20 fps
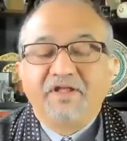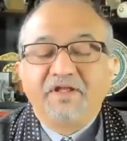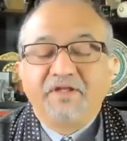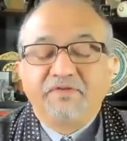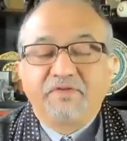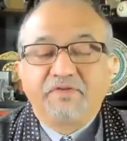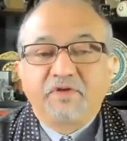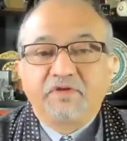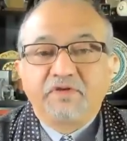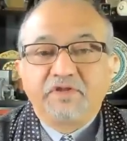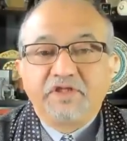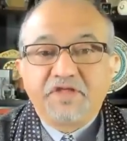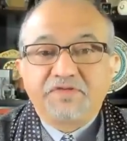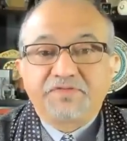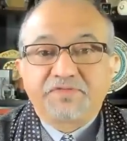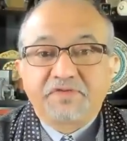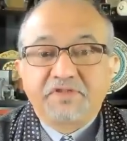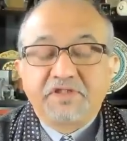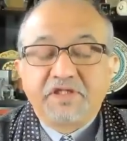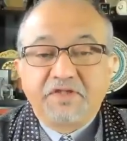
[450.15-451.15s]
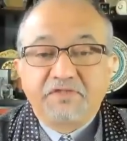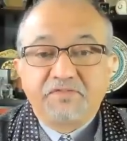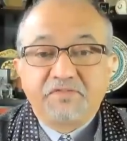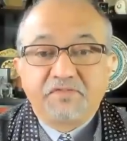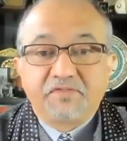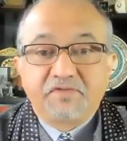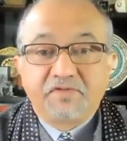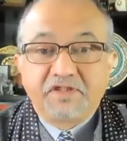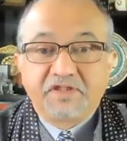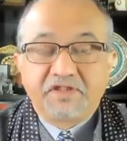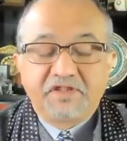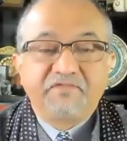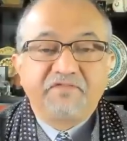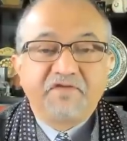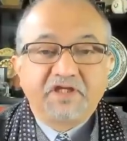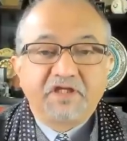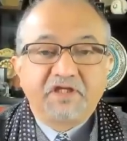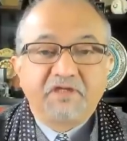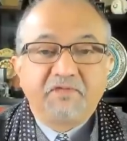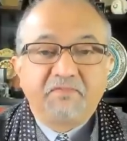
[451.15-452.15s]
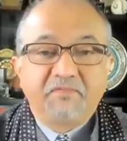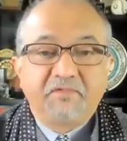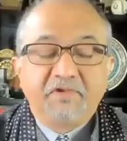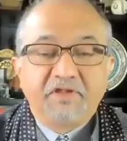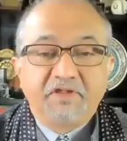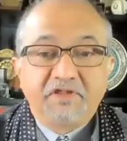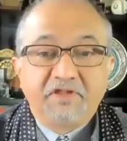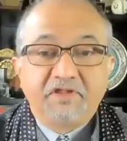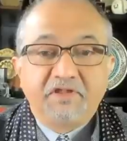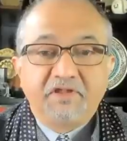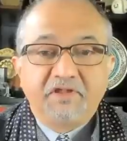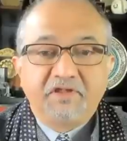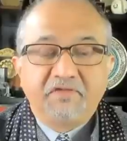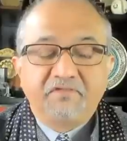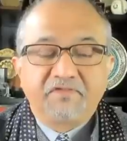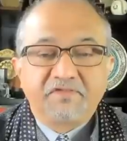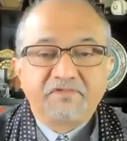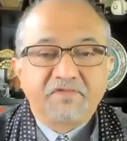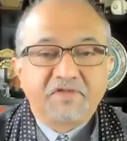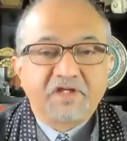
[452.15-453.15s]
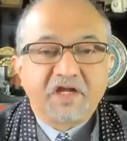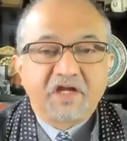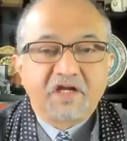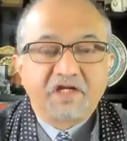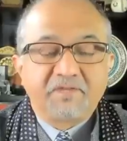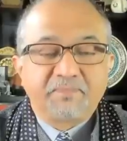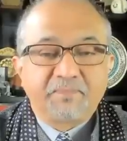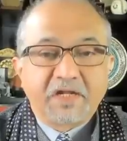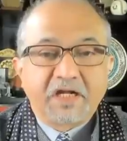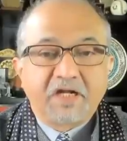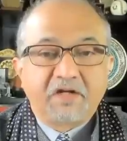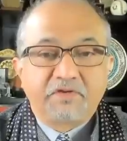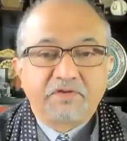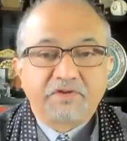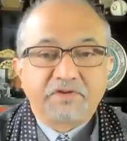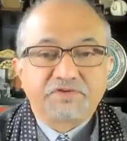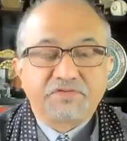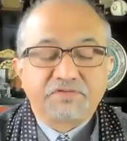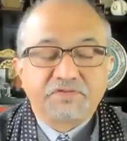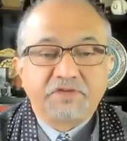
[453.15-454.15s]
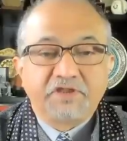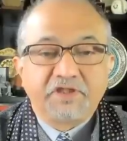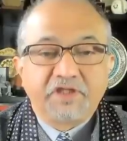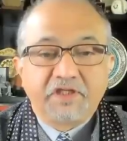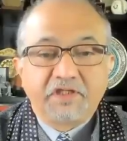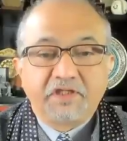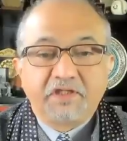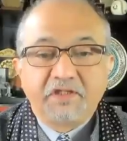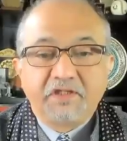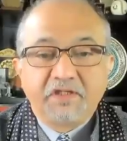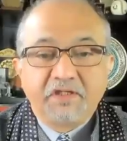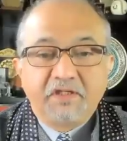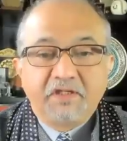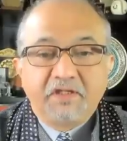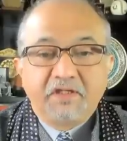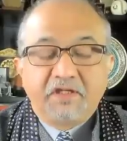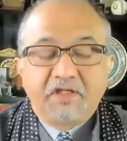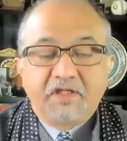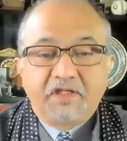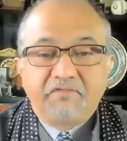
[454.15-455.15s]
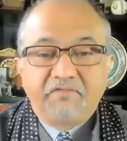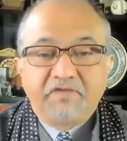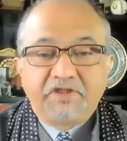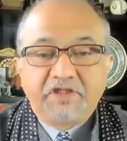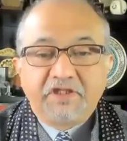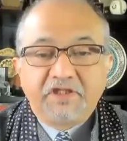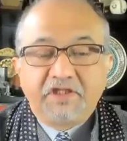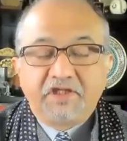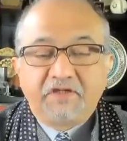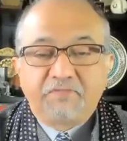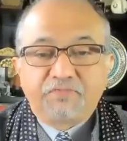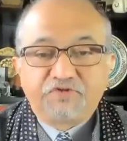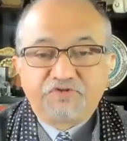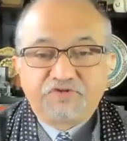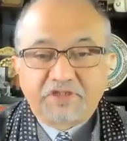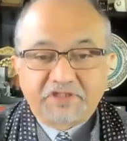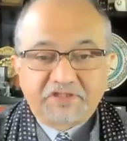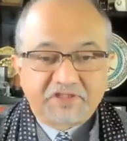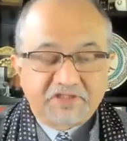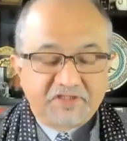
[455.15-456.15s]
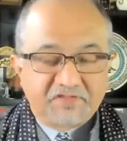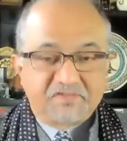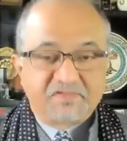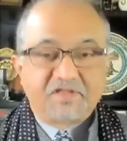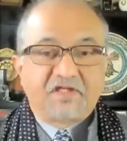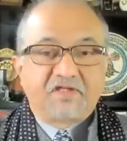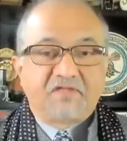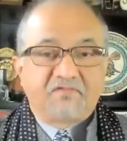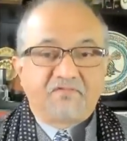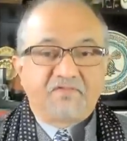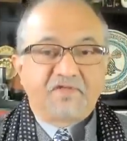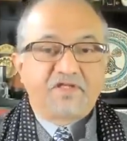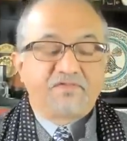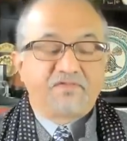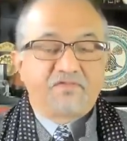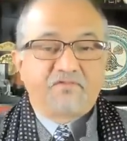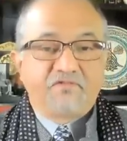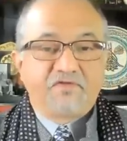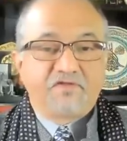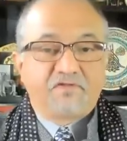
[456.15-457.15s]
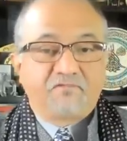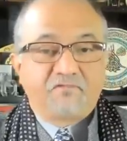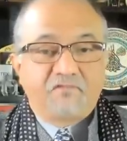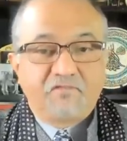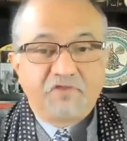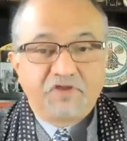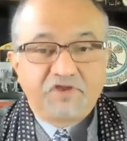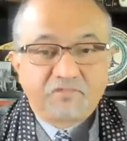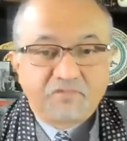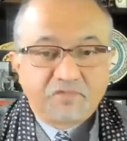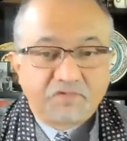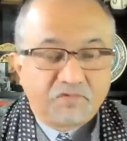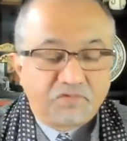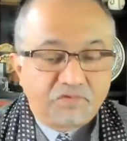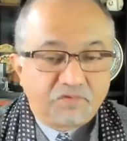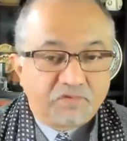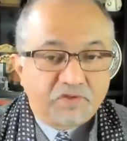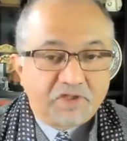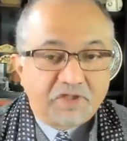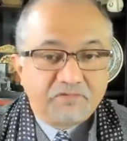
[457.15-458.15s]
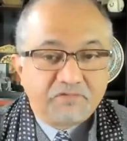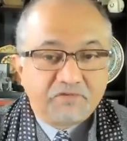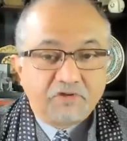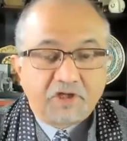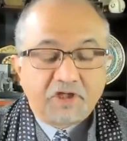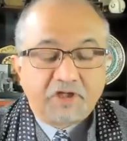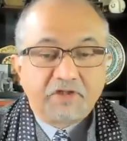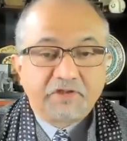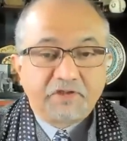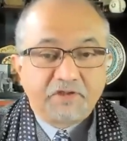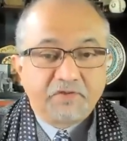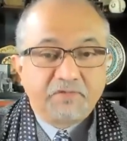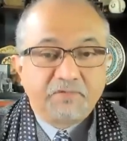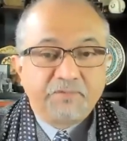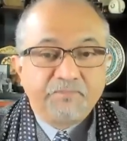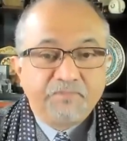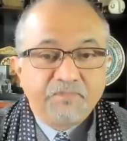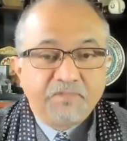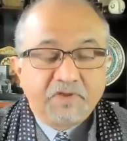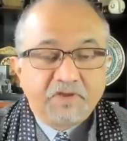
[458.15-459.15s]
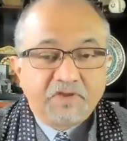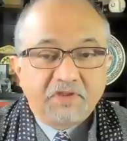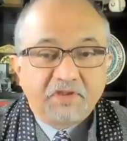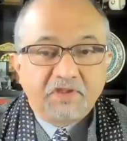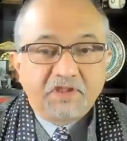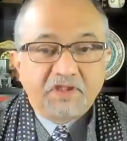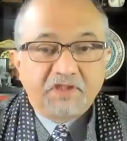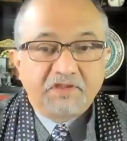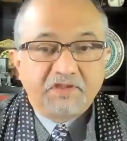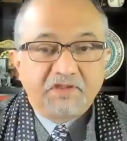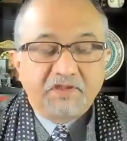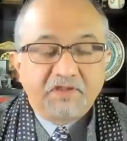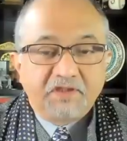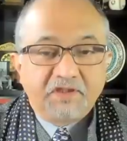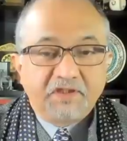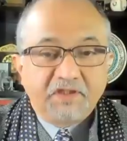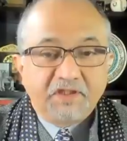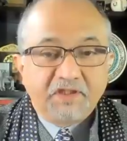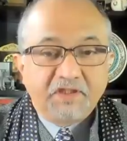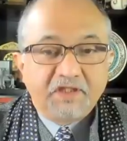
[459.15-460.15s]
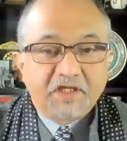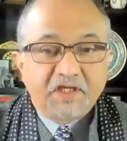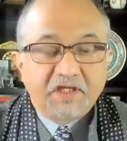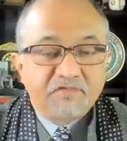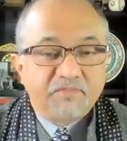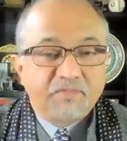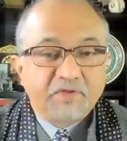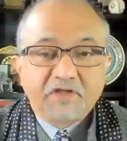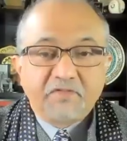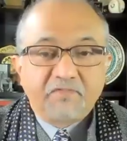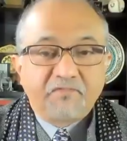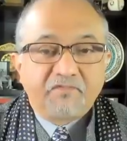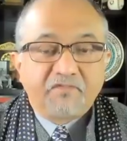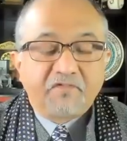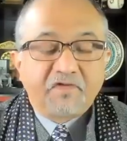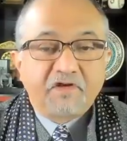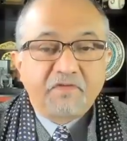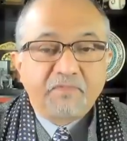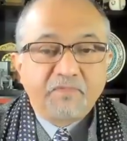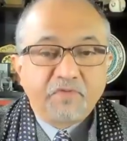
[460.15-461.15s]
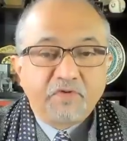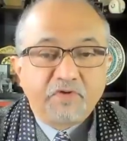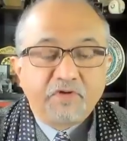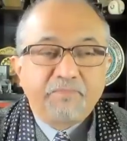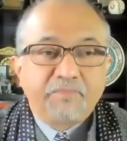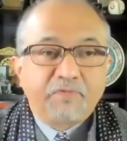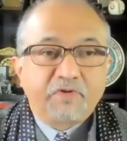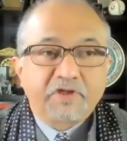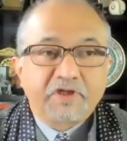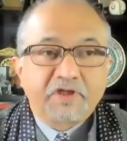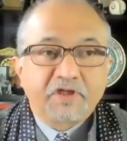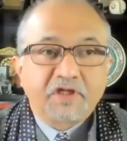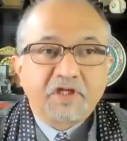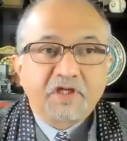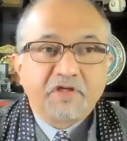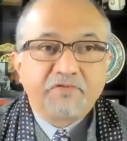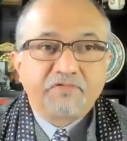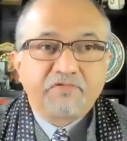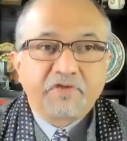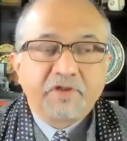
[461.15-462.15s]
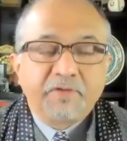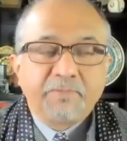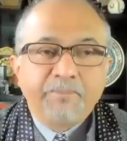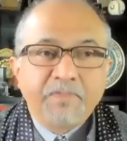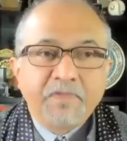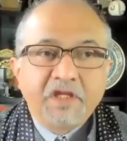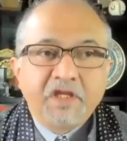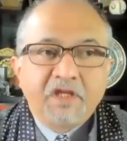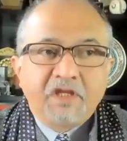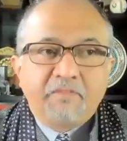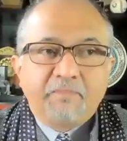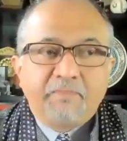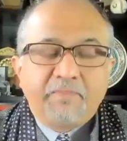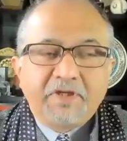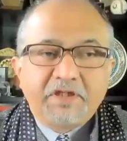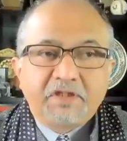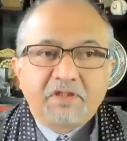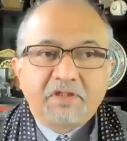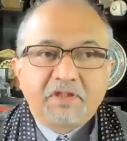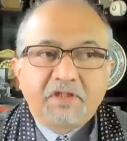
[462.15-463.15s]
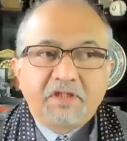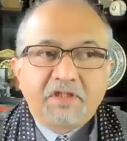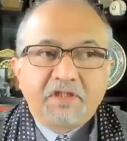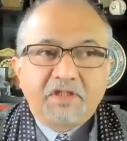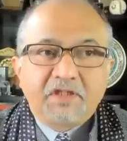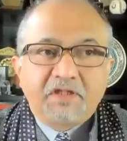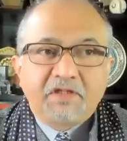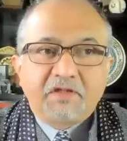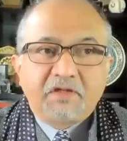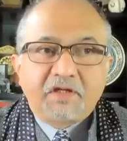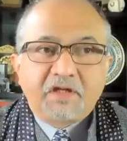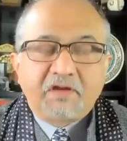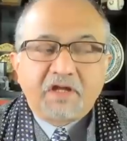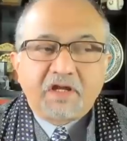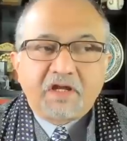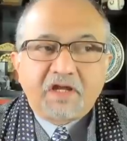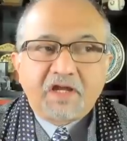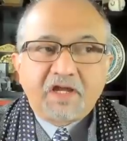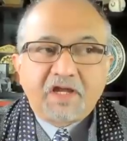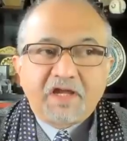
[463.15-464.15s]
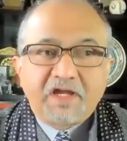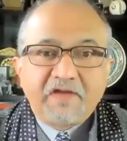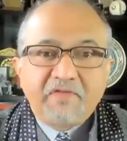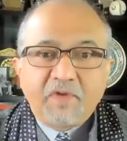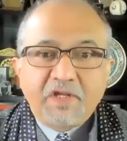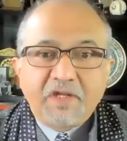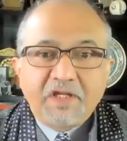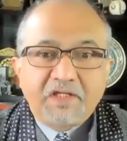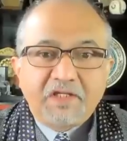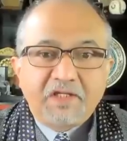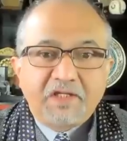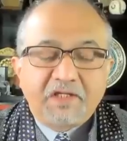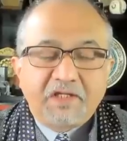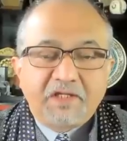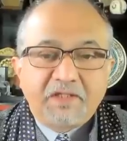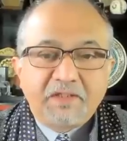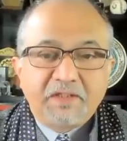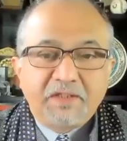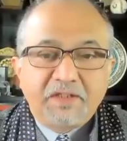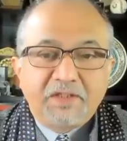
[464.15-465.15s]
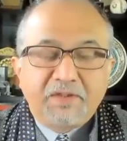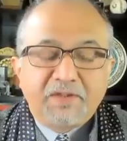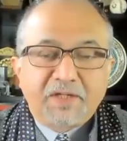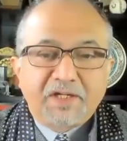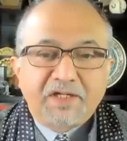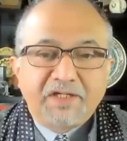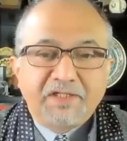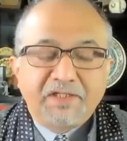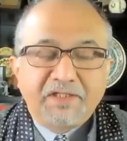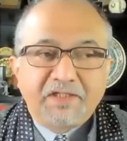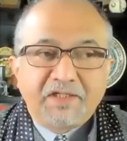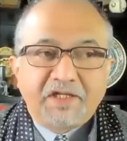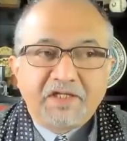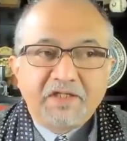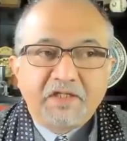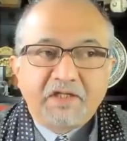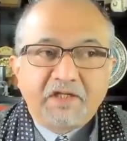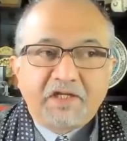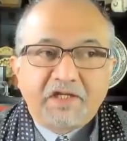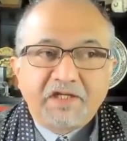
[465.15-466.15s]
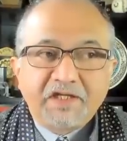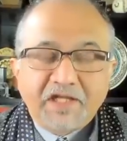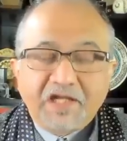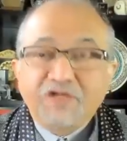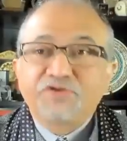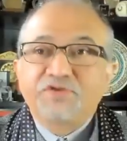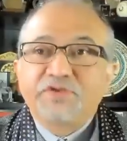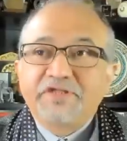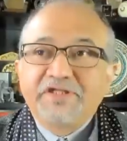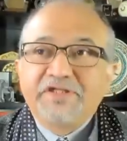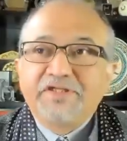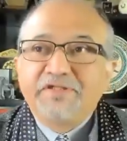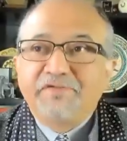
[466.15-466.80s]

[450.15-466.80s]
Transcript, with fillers: So yes, there is a significant difference in hard power, truly. And with India projecting itself as a Vishwa Guru, as you argue, that India has become far more important country. But I went and, you know, I actually